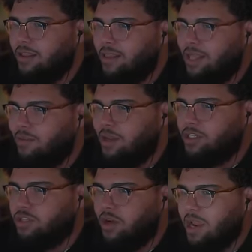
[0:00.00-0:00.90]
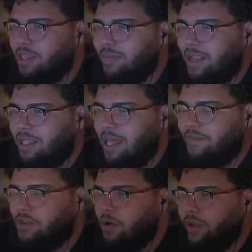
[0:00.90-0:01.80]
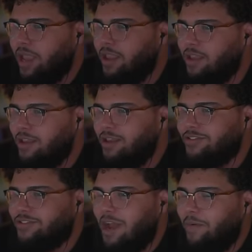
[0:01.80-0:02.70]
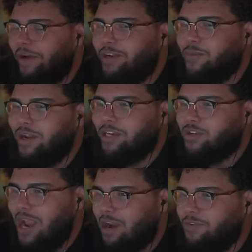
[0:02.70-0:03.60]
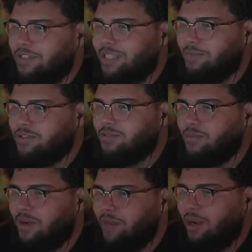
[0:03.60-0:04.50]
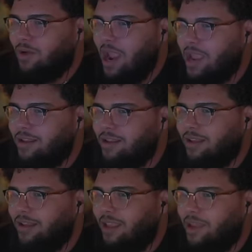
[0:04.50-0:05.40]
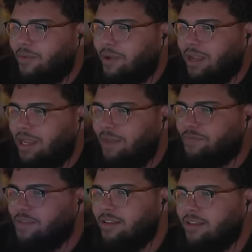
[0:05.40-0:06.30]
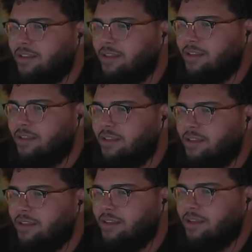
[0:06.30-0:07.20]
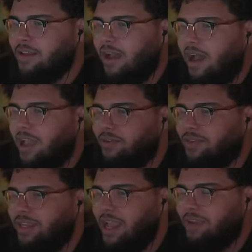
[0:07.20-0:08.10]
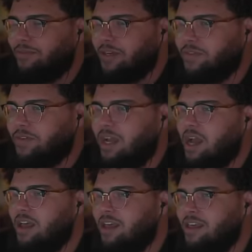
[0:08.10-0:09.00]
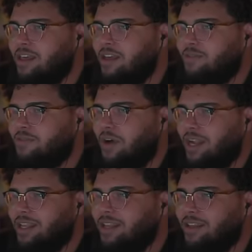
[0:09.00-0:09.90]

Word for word: then run straight, then make a left. Okay. So now we're gonna we're gonna track our footsteps. We're gonna make a right, and then we're gonna make a left. I'm lost. I I already forgot. Well, Fuck. I just